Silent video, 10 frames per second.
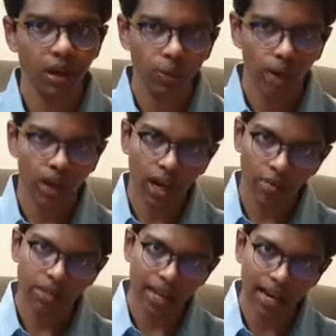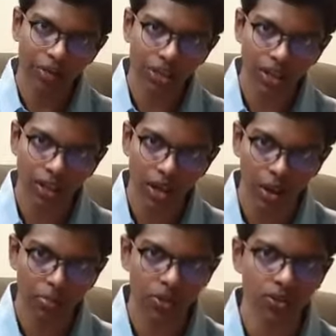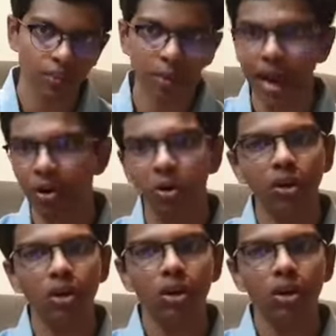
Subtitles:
When it comes down to the numbers that matter,